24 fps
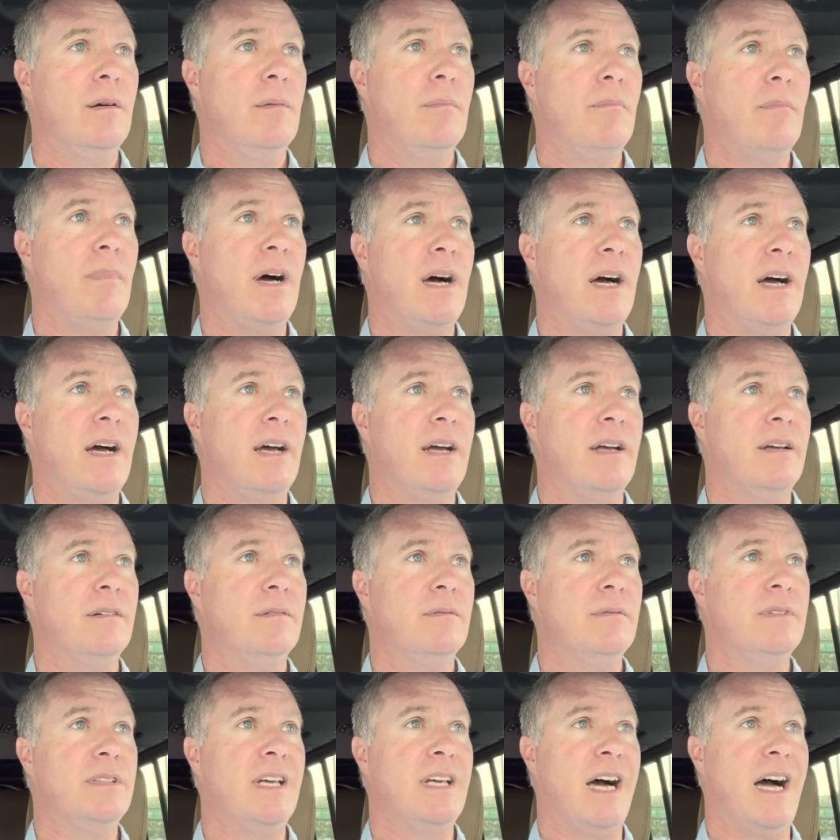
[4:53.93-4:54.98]
my
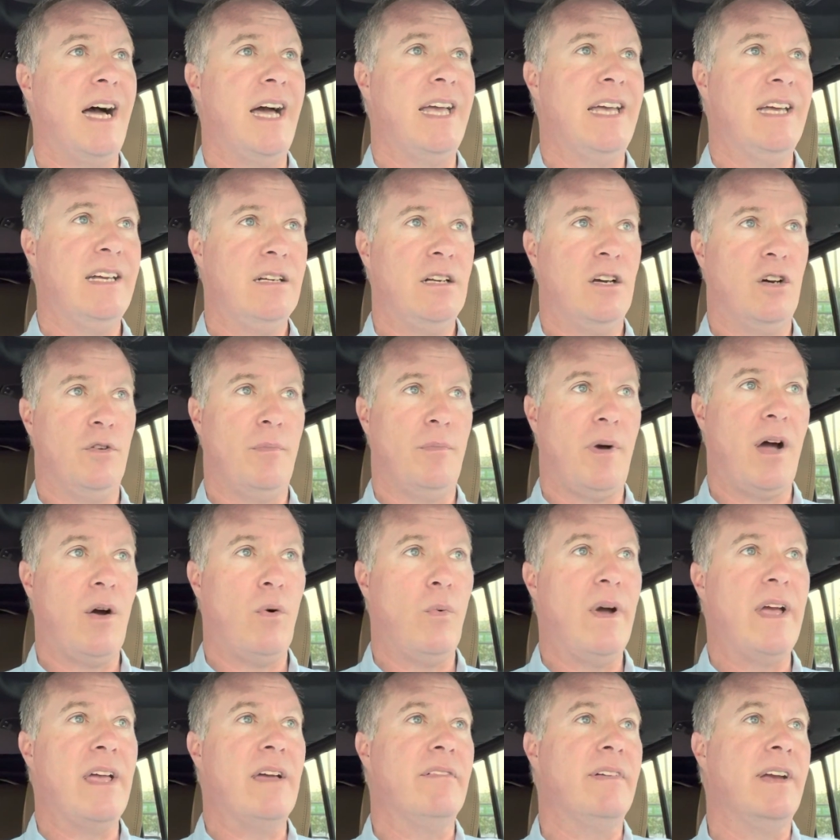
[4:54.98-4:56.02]
diet, on my
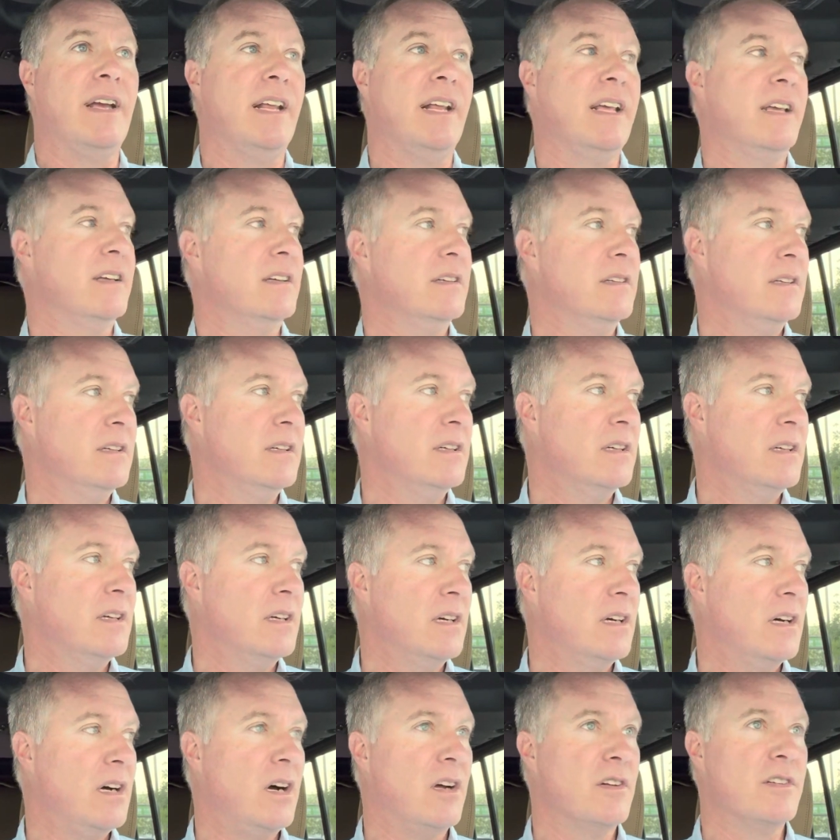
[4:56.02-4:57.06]
way of eating
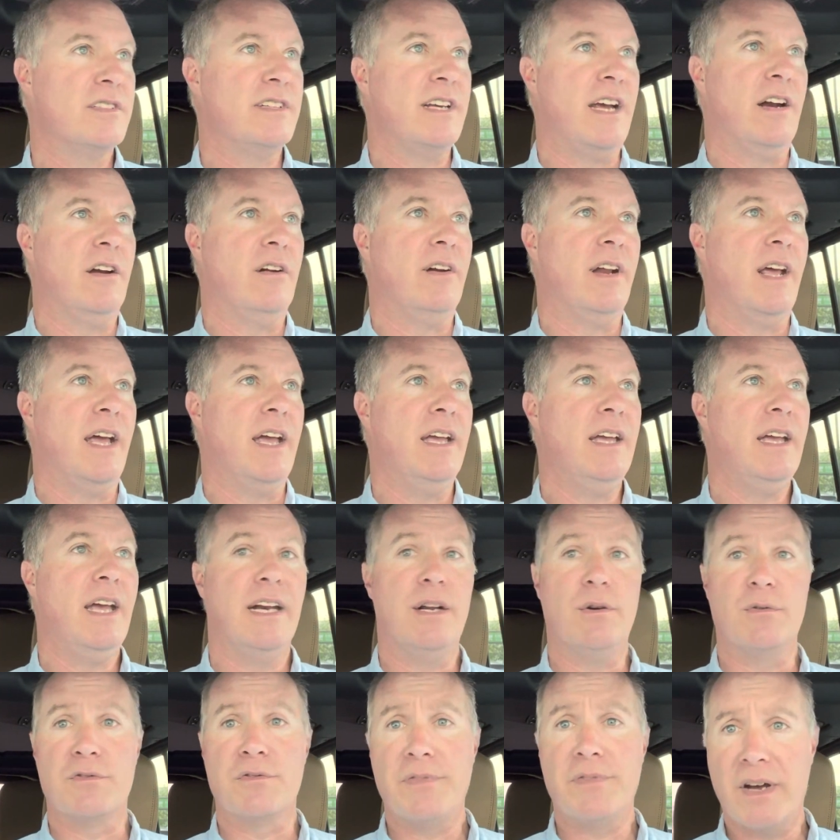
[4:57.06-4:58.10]
on Saturday, and
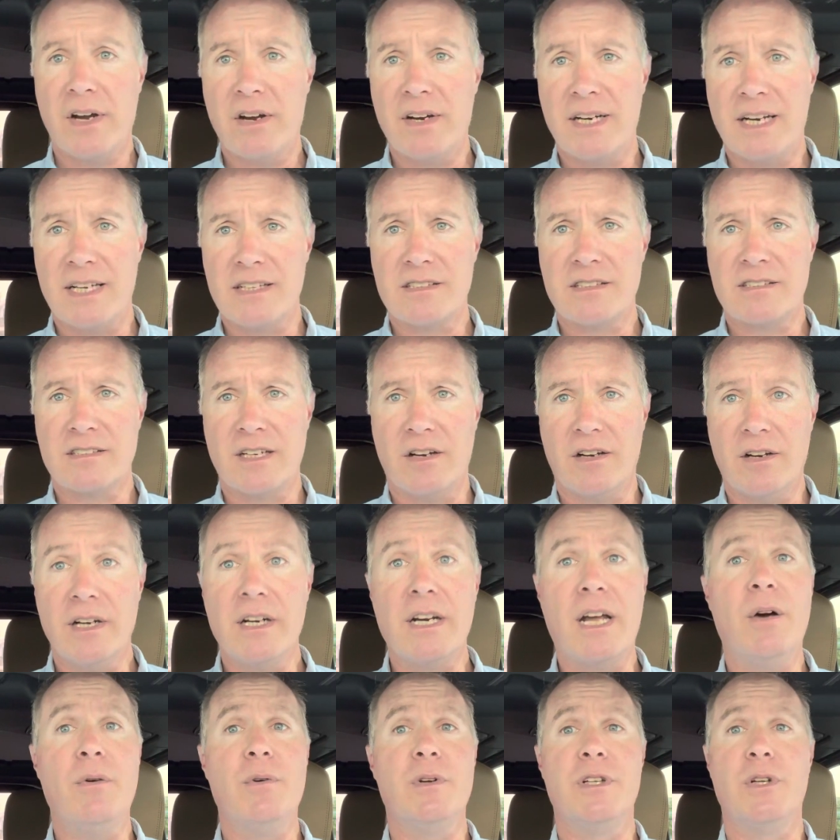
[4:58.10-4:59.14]
it was very necessary, and
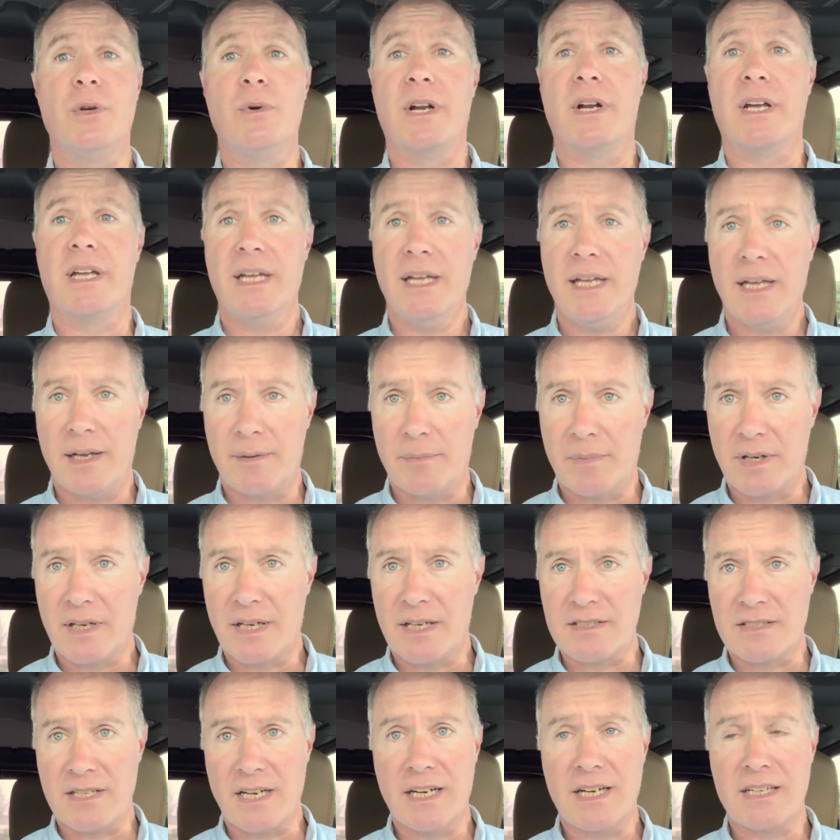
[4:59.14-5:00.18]
I would do it again
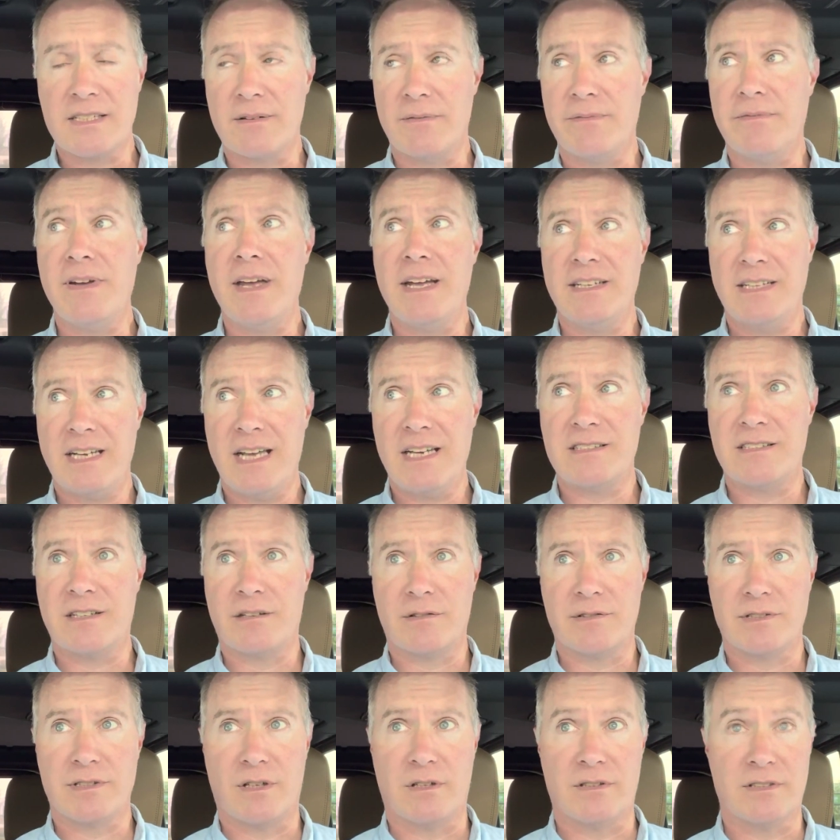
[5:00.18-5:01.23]
because I got some fantastic
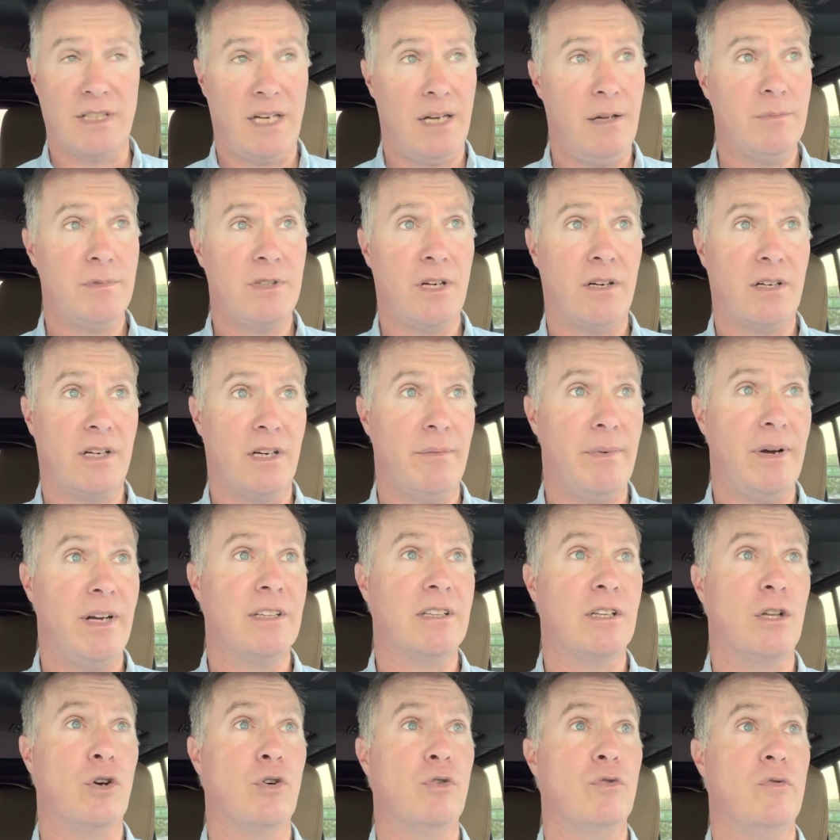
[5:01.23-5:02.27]
results. I'm talking about
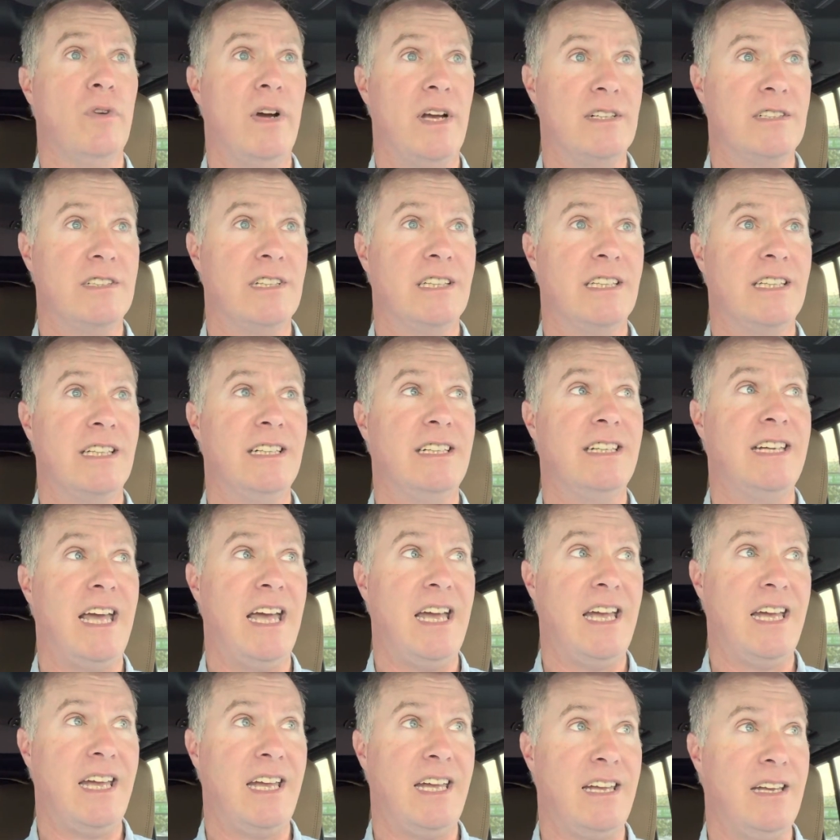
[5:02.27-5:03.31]
the rest of the
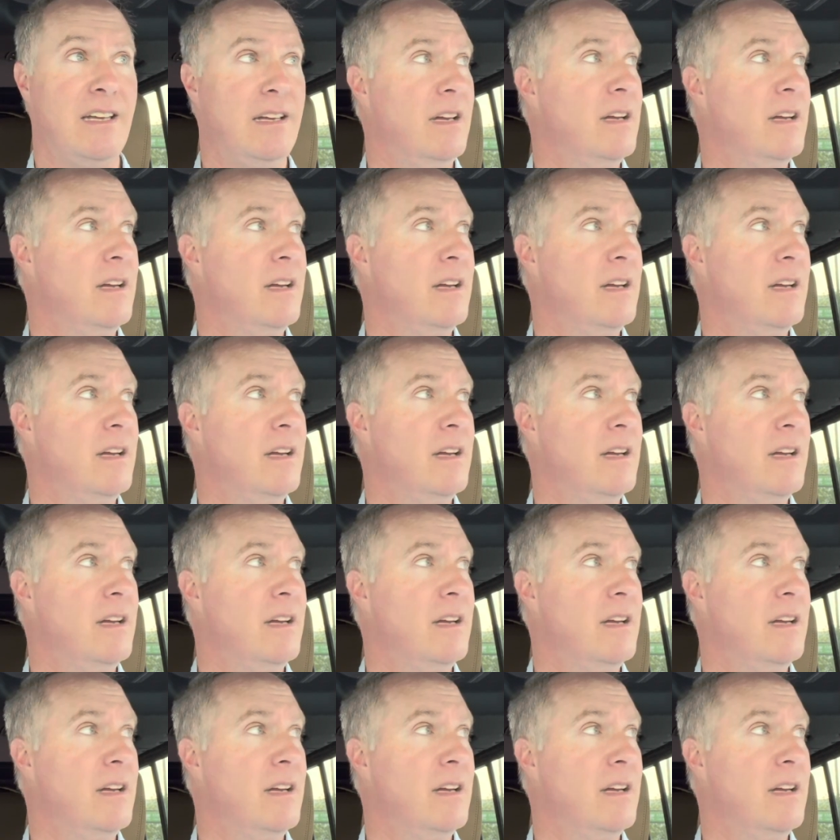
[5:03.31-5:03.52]
day.